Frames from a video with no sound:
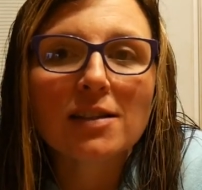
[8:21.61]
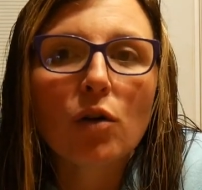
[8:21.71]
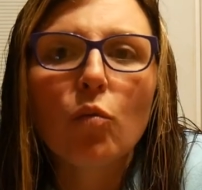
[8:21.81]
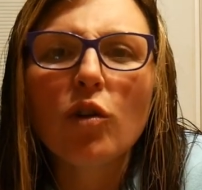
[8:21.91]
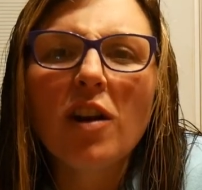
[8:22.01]
So
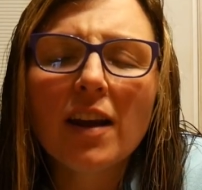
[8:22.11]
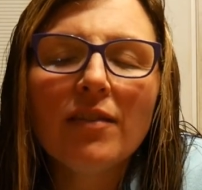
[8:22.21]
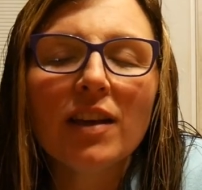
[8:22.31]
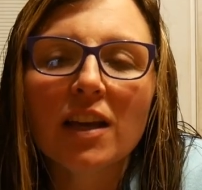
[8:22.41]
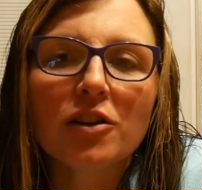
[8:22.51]
we're not
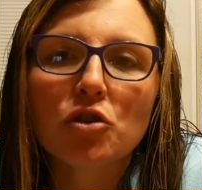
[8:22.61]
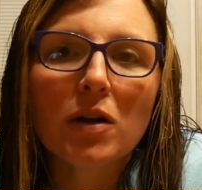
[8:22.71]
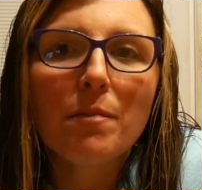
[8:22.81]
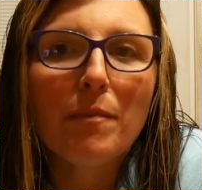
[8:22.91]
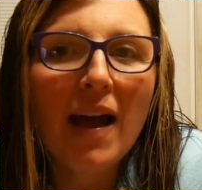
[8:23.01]
even going to
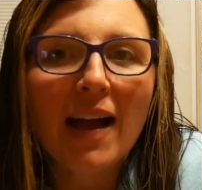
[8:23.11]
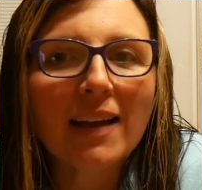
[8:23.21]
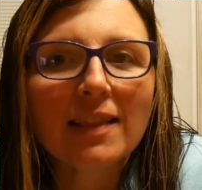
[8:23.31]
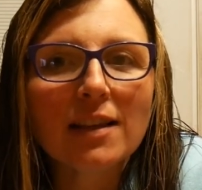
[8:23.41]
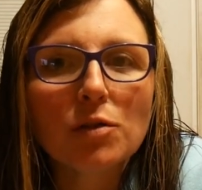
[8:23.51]
trim back
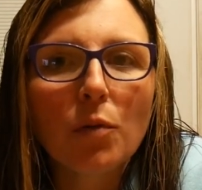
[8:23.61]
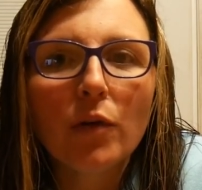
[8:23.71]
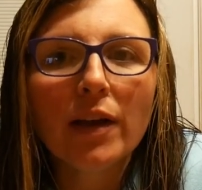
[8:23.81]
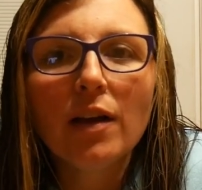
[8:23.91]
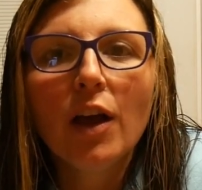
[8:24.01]
at this
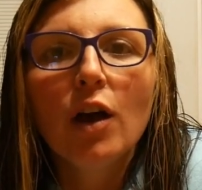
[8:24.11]
point.